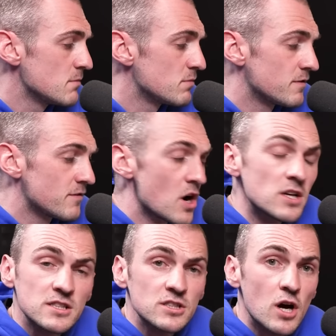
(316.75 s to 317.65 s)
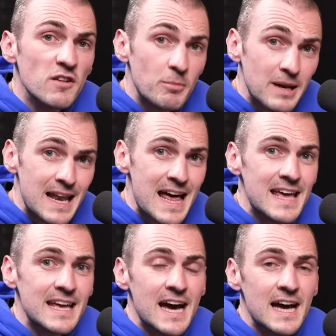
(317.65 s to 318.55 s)
preferred style of
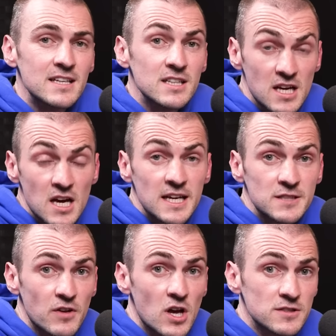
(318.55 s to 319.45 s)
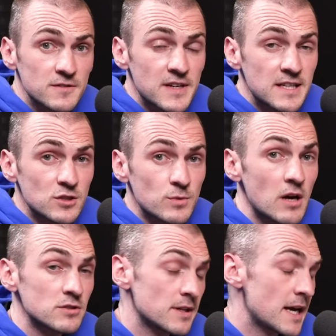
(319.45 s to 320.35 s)
play and his philosophies as
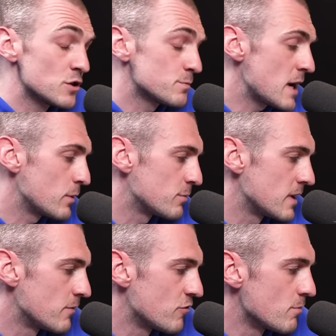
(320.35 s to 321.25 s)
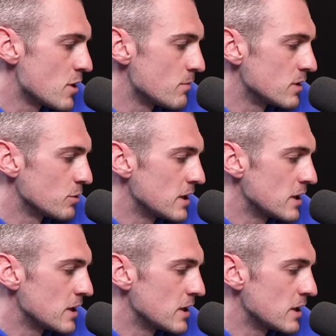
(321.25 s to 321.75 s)
well. So again, just bear with me for a moment.